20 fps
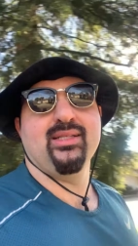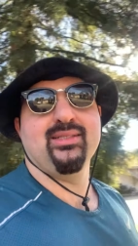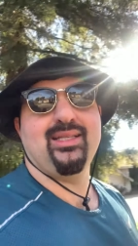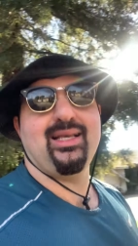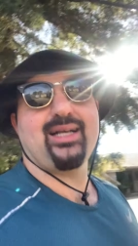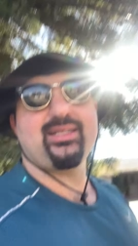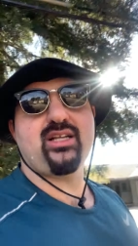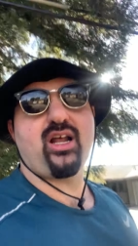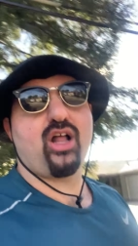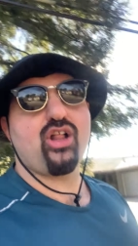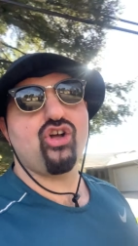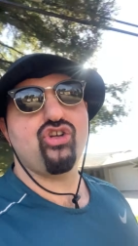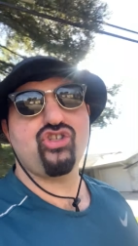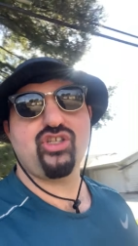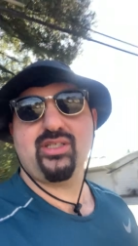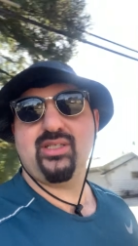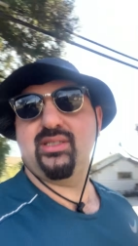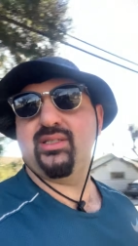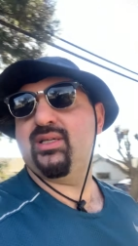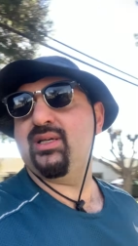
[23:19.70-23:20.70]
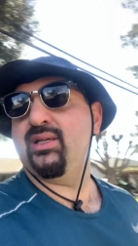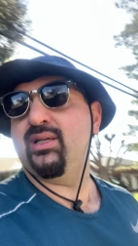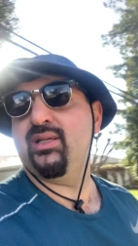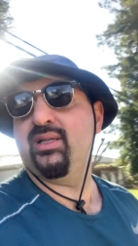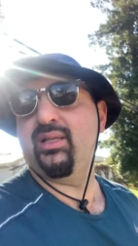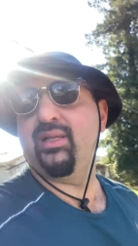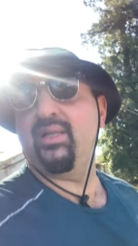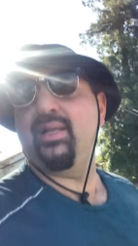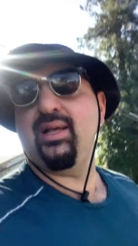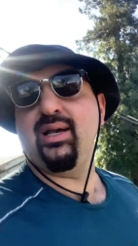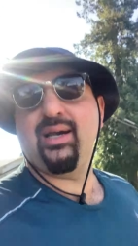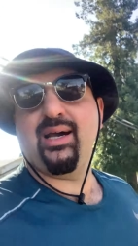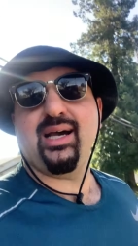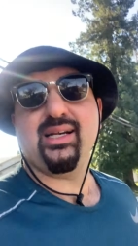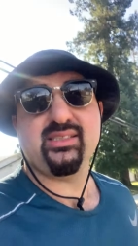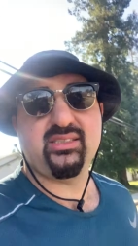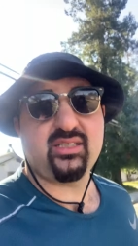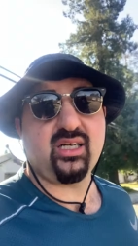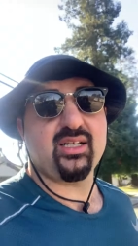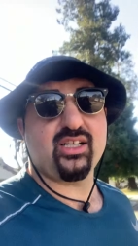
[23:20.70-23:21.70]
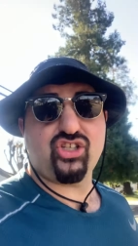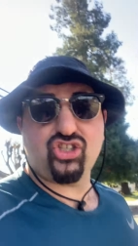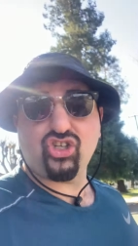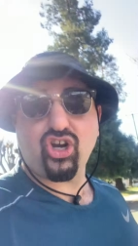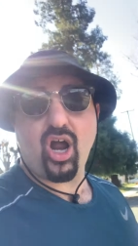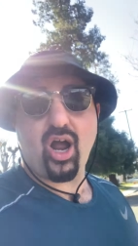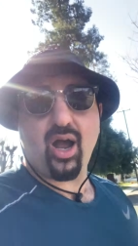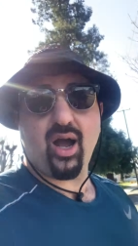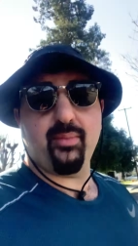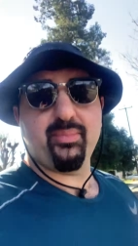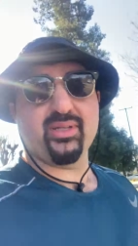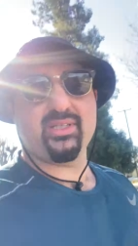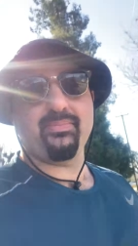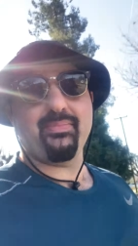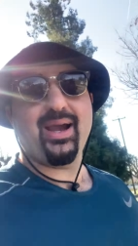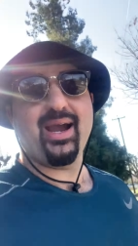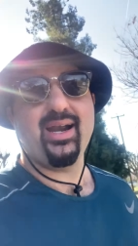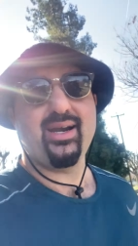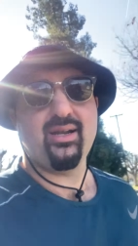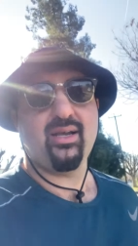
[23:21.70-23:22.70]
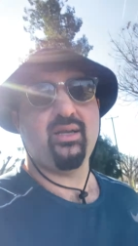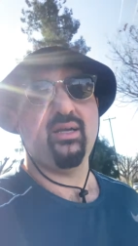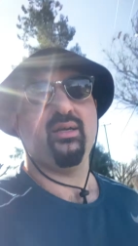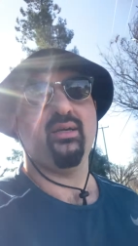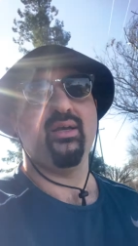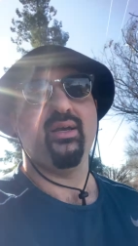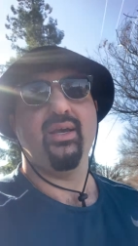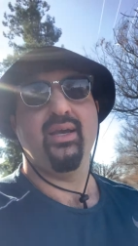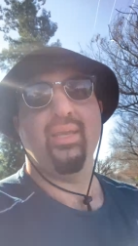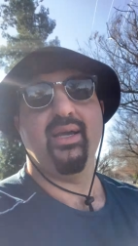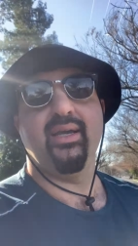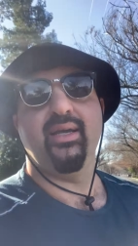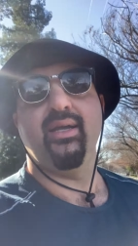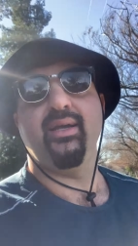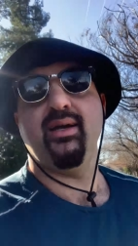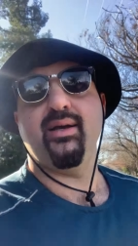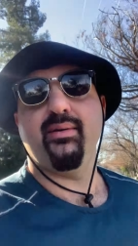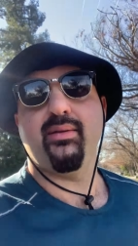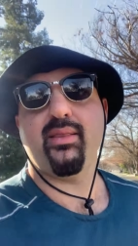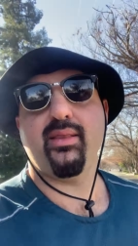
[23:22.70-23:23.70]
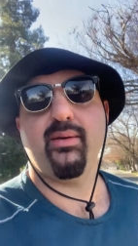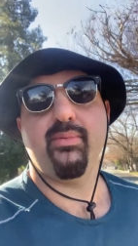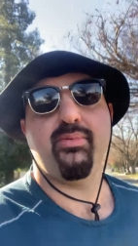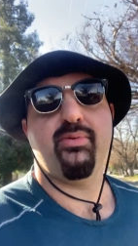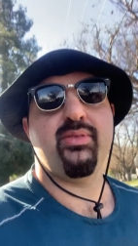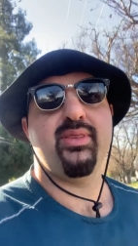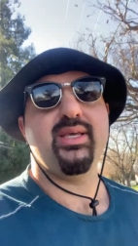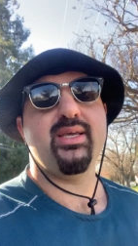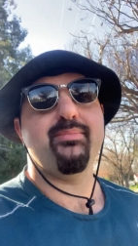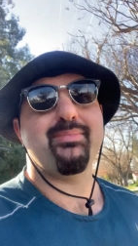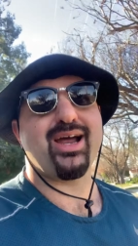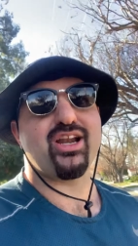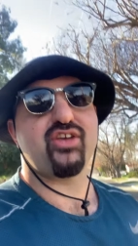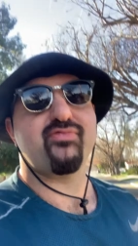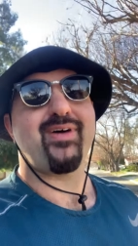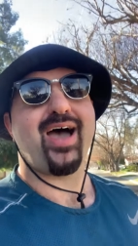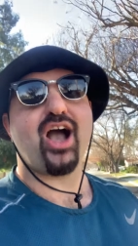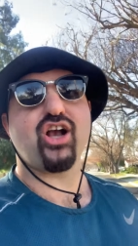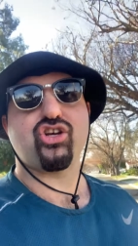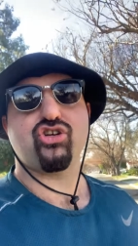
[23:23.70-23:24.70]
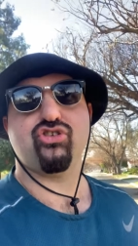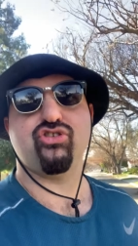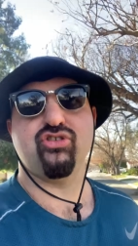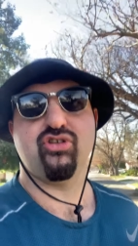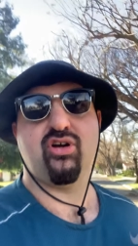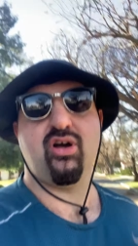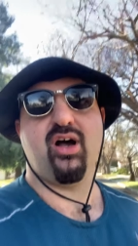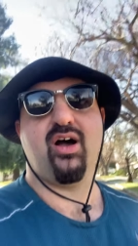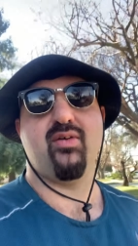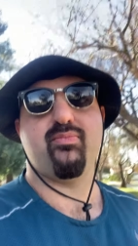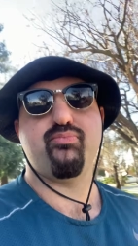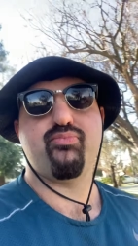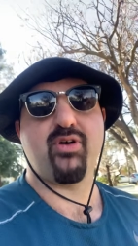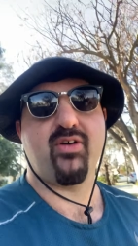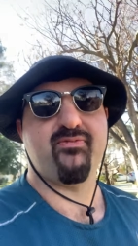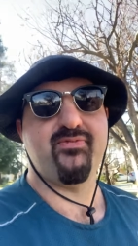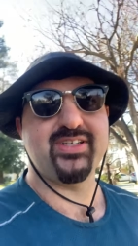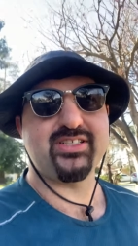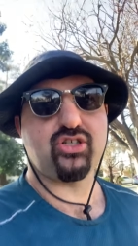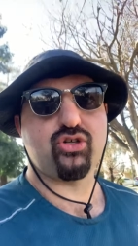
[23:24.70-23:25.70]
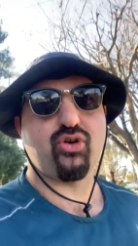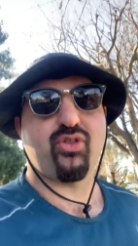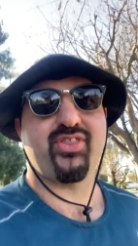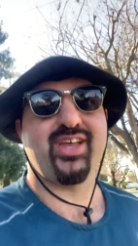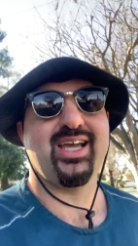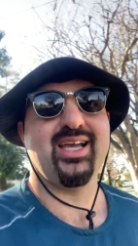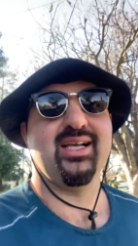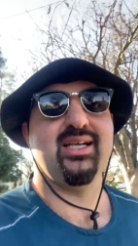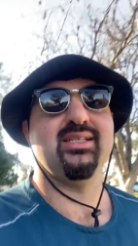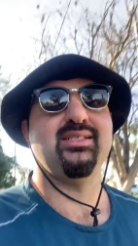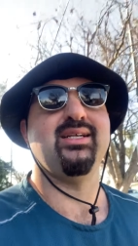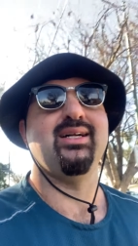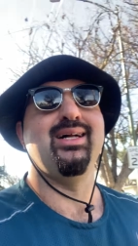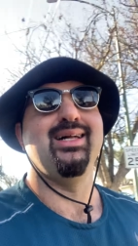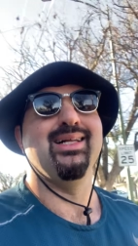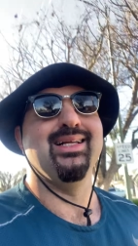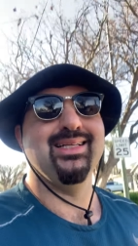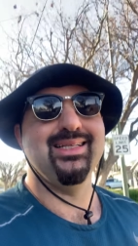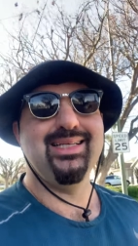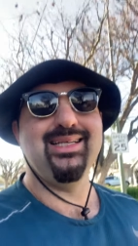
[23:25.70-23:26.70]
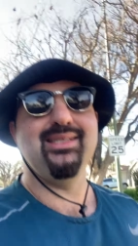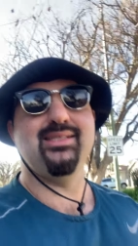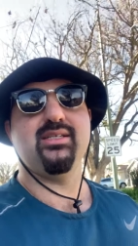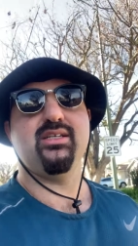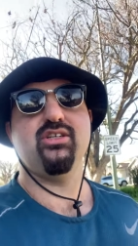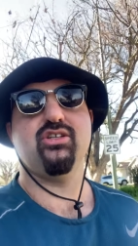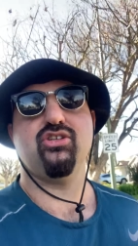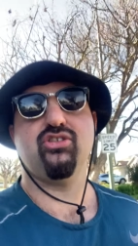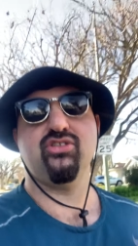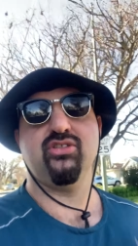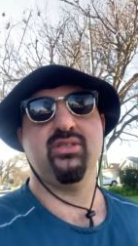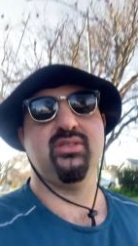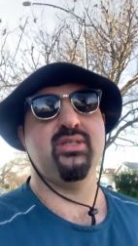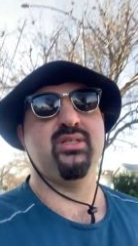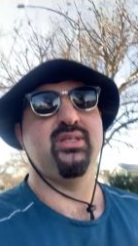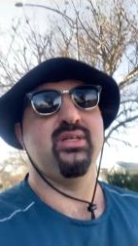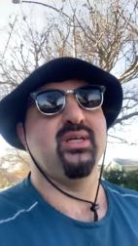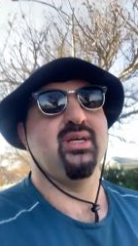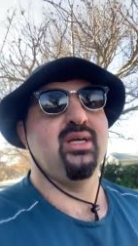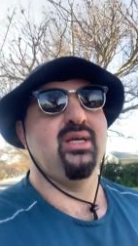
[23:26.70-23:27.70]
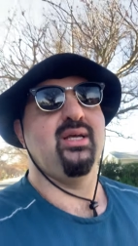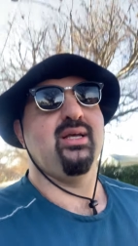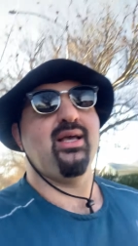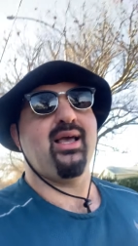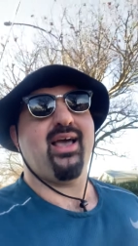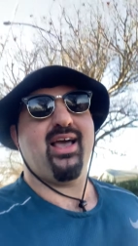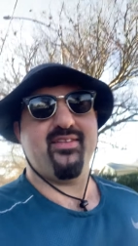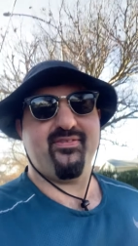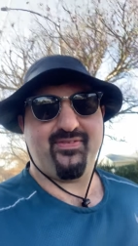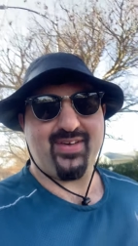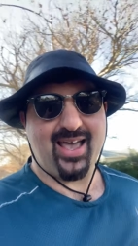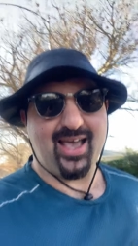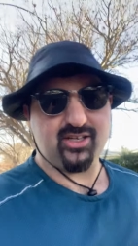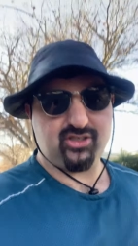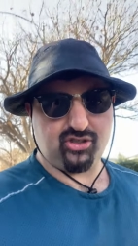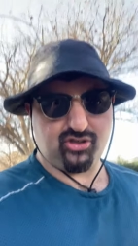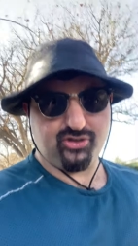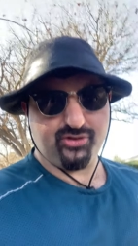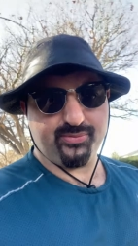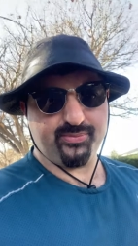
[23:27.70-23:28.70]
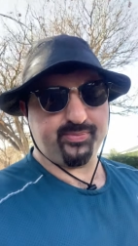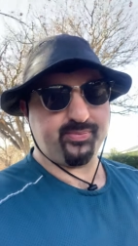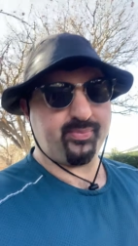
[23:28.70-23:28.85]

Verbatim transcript: technology has done its job. It's made the, the manufacture of, of physical things easier and faster.